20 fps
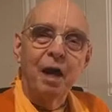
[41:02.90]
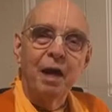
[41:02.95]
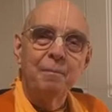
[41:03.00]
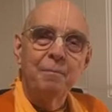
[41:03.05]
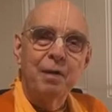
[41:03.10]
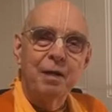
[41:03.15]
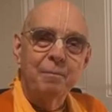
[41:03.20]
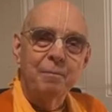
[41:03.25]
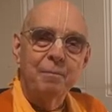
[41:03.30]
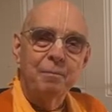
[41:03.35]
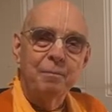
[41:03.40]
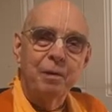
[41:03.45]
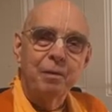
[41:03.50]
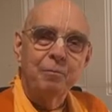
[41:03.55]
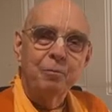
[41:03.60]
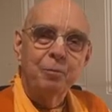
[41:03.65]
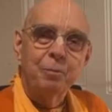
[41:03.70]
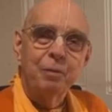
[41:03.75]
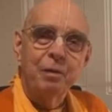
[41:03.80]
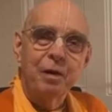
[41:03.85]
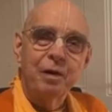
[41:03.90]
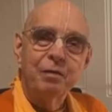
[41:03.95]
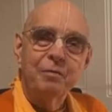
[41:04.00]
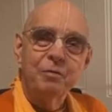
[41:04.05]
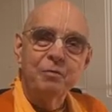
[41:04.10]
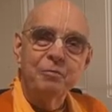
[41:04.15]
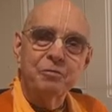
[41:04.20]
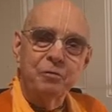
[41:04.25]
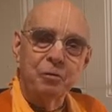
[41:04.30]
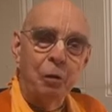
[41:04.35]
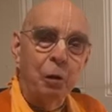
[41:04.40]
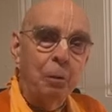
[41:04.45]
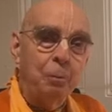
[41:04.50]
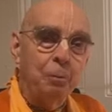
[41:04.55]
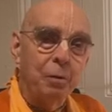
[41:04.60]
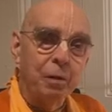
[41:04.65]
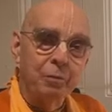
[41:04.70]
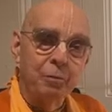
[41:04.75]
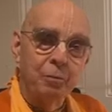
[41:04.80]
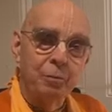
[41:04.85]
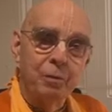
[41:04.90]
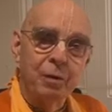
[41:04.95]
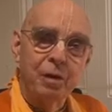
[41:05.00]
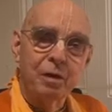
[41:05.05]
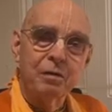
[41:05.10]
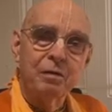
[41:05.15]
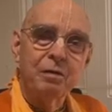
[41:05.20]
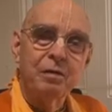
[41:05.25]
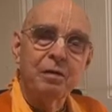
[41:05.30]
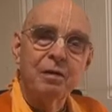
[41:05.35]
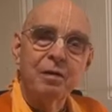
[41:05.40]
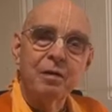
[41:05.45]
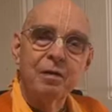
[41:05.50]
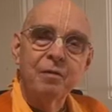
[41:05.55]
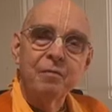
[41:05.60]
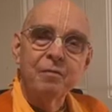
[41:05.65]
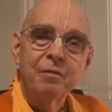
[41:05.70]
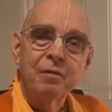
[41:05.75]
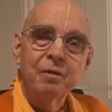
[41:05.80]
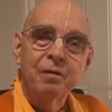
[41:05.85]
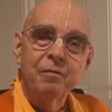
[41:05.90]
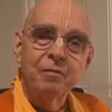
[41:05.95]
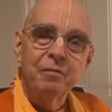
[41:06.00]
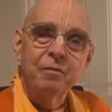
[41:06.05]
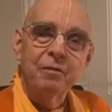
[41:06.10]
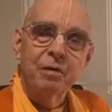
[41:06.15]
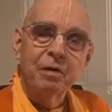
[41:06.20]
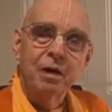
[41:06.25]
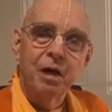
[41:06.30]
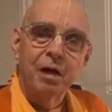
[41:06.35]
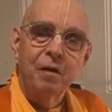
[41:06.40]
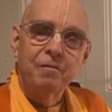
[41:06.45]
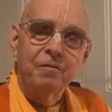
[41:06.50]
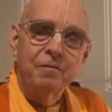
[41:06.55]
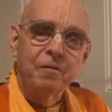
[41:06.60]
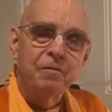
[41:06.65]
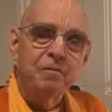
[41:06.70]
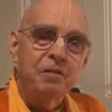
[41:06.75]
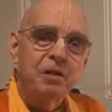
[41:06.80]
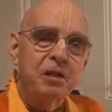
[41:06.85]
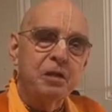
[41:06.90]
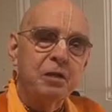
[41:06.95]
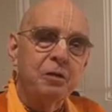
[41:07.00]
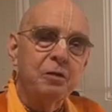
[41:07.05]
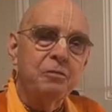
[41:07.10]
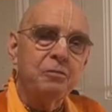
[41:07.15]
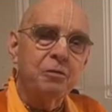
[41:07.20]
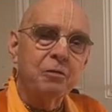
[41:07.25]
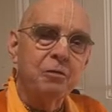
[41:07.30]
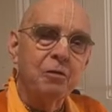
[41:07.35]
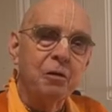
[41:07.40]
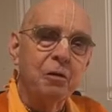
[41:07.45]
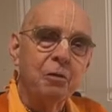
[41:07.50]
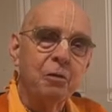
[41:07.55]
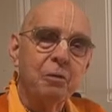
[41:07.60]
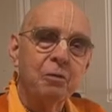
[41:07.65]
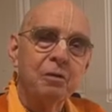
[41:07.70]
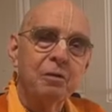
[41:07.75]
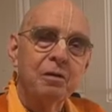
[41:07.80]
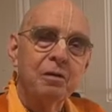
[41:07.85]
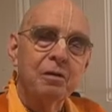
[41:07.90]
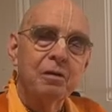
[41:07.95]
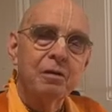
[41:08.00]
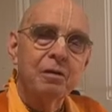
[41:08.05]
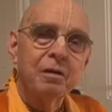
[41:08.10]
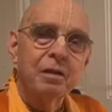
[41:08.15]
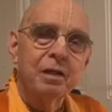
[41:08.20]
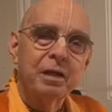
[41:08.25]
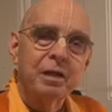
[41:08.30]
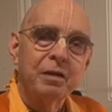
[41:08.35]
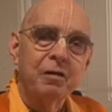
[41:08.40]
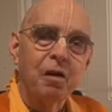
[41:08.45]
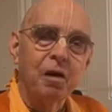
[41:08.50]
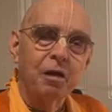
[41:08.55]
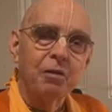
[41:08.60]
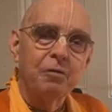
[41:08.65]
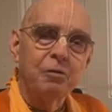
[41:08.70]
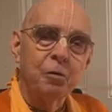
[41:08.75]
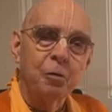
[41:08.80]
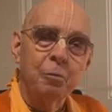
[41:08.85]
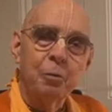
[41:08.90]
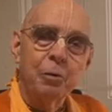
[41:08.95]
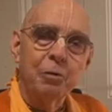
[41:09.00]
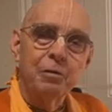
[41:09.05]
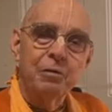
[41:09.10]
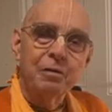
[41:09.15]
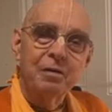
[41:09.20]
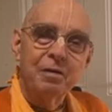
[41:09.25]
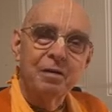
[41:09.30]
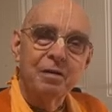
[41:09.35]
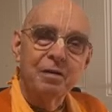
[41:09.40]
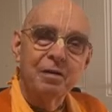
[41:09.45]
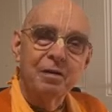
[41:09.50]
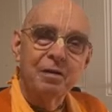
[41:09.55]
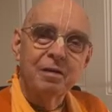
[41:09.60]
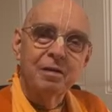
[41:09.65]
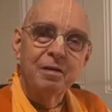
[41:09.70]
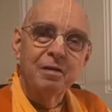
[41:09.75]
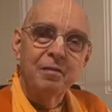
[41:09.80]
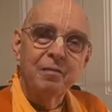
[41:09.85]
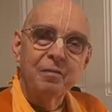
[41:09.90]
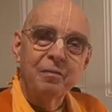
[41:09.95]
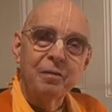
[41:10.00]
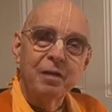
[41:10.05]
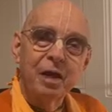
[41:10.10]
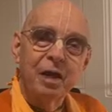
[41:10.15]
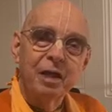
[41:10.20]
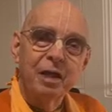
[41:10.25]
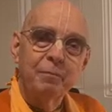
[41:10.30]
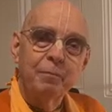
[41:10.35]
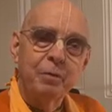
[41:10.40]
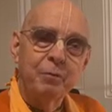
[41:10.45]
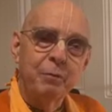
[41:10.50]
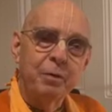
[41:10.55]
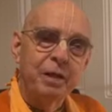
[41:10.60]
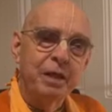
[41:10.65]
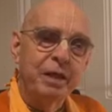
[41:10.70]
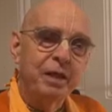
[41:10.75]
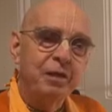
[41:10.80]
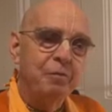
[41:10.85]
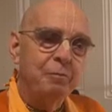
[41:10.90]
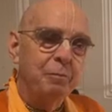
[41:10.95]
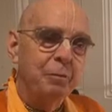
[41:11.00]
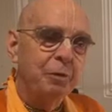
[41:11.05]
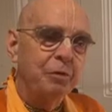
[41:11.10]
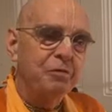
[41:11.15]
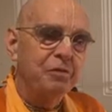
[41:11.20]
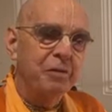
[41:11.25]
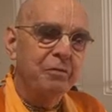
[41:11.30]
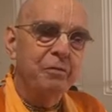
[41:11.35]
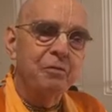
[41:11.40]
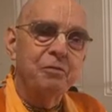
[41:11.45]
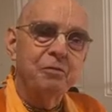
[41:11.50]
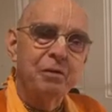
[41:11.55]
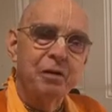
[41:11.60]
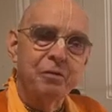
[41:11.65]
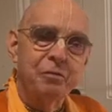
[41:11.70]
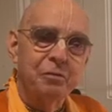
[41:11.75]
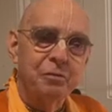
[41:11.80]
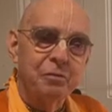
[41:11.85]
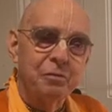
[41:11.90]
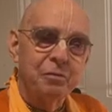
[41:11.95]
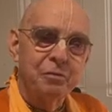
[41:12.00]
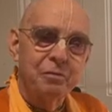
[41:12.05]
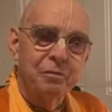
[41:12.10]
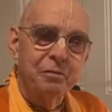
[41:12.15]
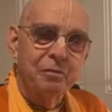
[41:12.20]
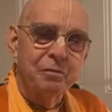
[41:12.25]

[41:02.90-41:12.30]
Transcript: I met Prabhupada or saw Prabhupada 50 years ago in October. And I've been reading his books ever since.